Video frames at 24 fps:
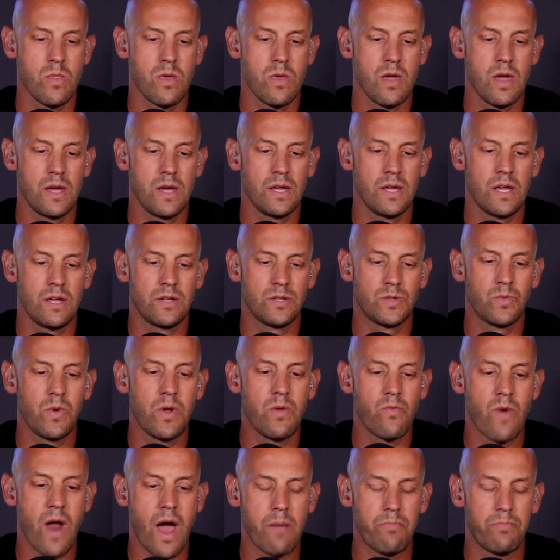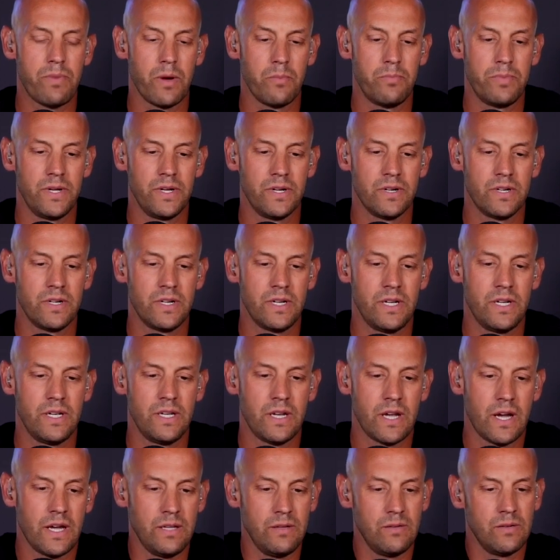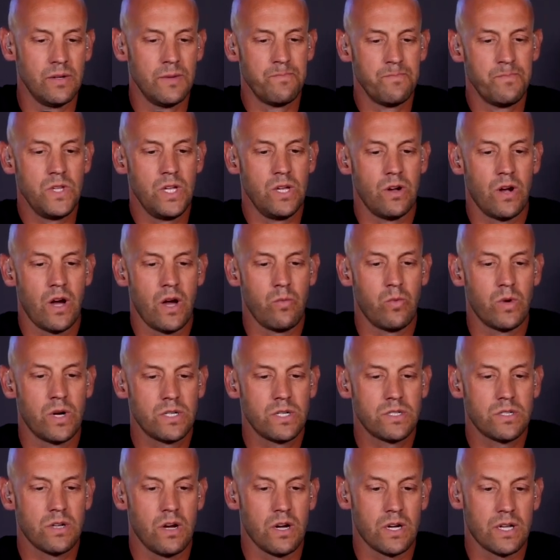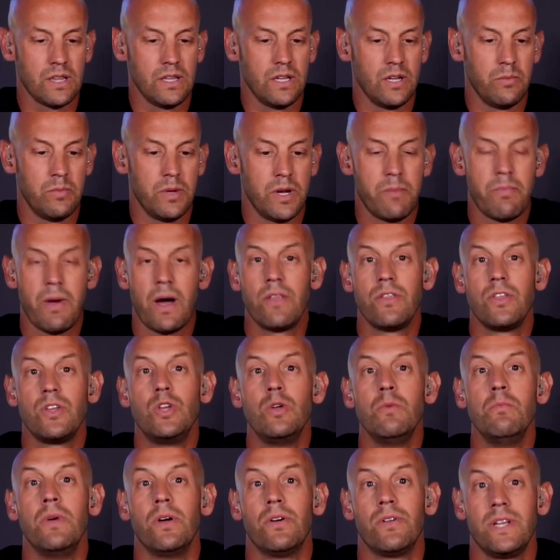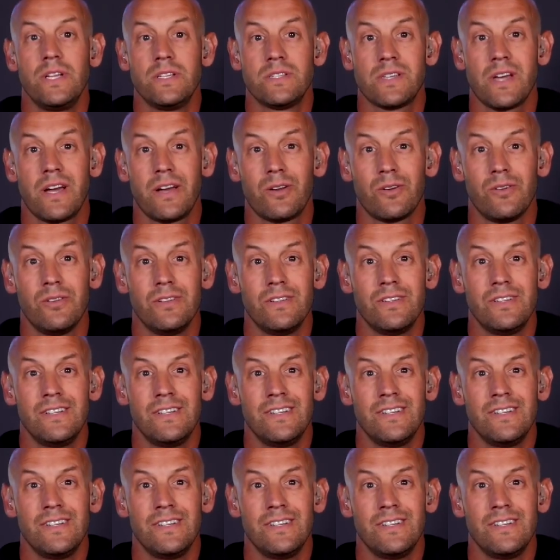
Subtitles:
As we wrap up here, and I want to talk a little bit about the humility cycle.